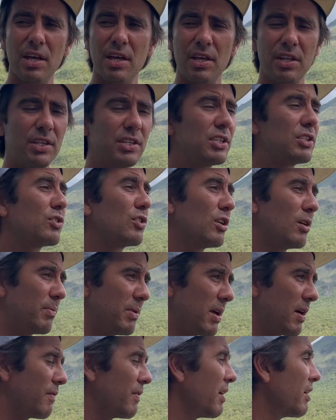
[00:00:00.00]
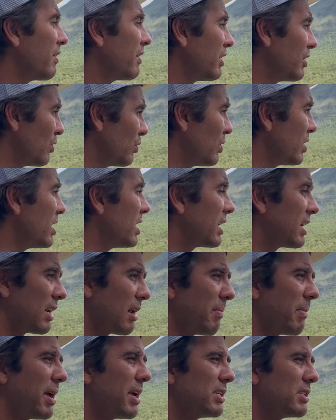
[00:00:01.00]
This is going to be a very unique and
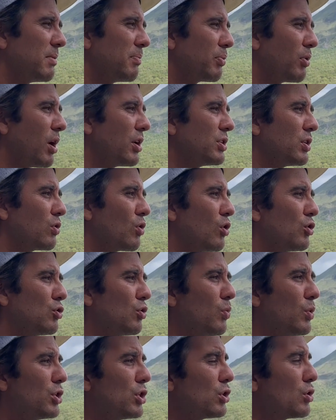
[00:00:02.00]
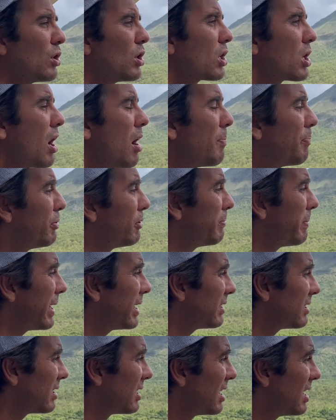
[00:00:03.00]
amazing project also, which is going to
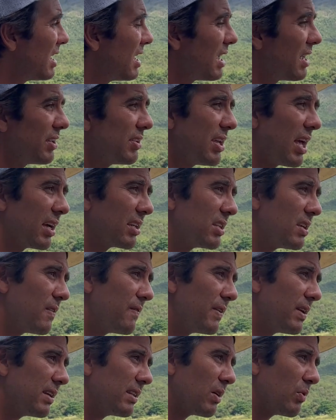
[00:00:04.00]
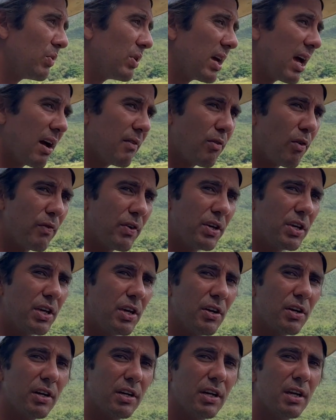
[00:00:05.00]
complement the activity that we have over
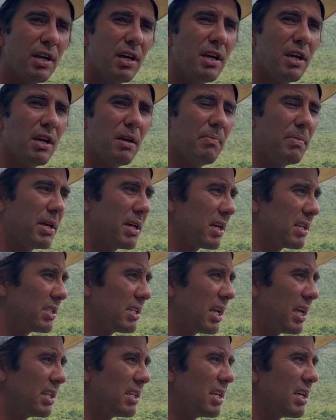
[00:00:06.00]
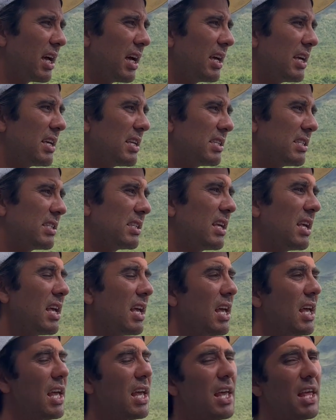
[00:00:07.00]
here, because the idea is
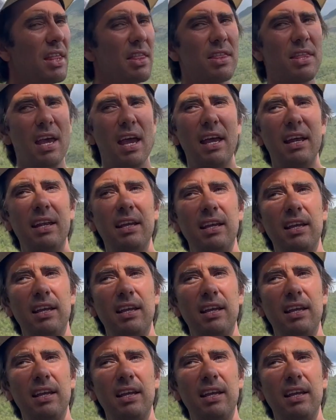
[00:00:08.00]
that